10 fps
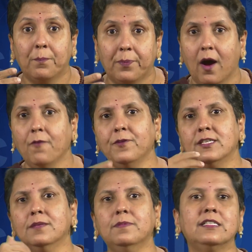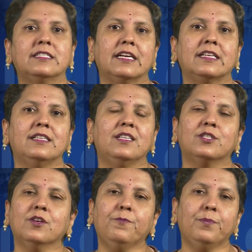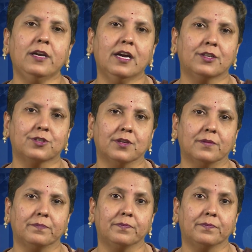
profitable techniques of production.